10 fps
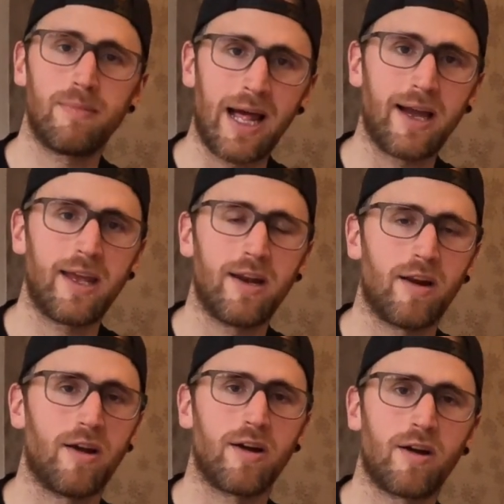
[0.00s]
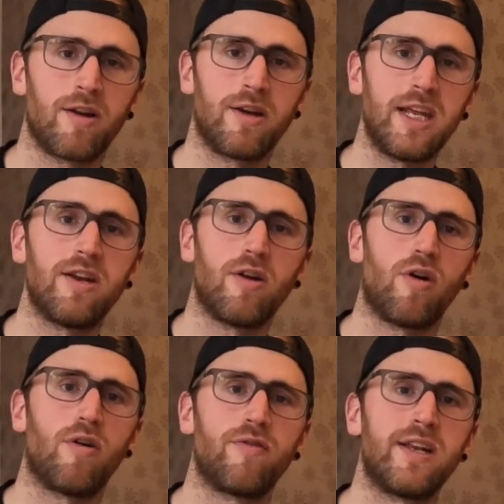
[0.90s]
lagging and I kind of need a
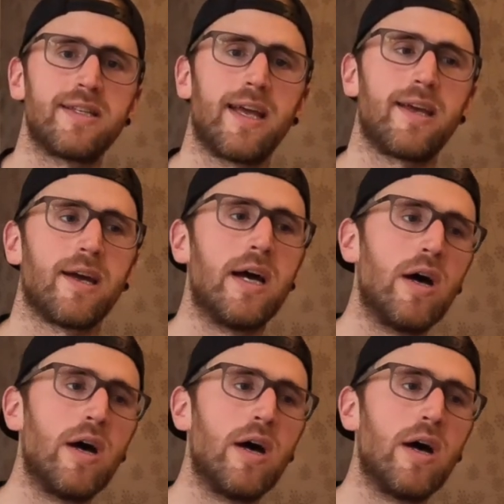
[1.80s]
lot of intake,